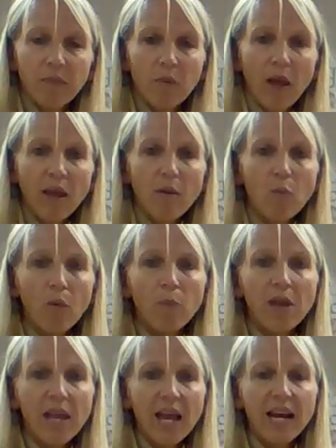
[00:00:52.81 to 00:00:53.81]
Okay, when
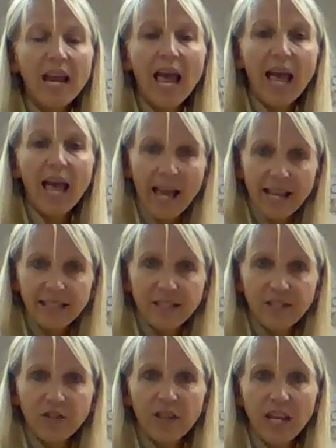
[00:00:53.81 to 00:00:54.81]
we add s
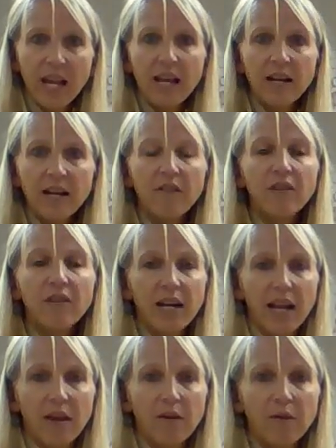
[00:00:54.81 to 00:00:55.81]
to the end of a
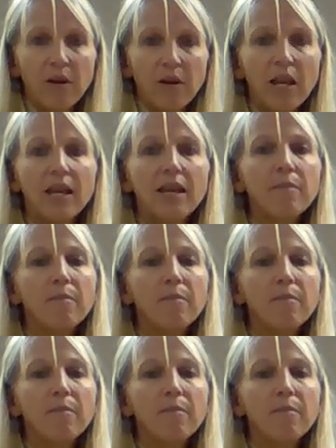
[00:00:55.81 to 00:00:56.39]
noun, it